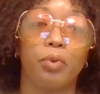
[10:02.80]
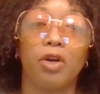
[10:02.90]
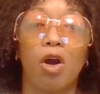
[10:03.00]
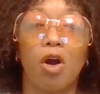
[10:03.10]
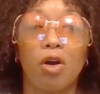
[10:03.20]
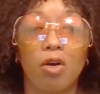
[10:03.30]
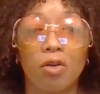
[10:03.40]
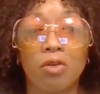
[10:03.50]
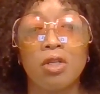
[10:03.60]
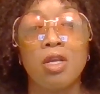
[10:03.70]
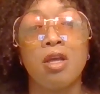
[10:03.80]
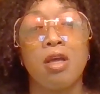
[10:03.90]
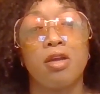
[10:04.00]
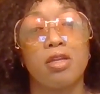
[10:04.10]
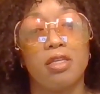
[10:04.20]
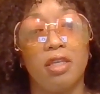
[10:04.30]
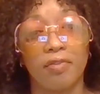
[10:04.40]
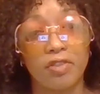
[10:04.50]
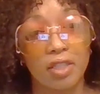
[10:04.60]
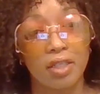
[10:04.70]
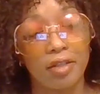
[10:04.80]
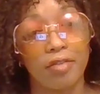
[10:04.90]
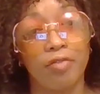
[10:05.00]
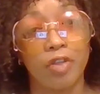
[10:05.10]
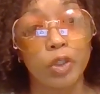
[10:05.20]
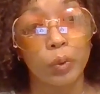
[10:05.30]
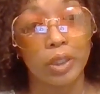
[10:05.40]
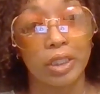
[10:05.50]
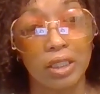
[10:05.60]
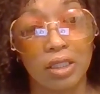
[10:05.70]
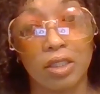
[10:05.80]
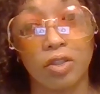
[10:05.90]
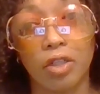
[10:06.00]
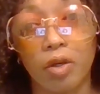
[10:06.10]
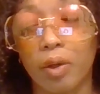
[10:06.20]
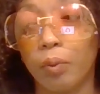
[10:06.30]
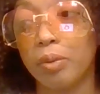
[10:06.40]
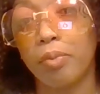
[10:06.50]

We're all gifted individually, and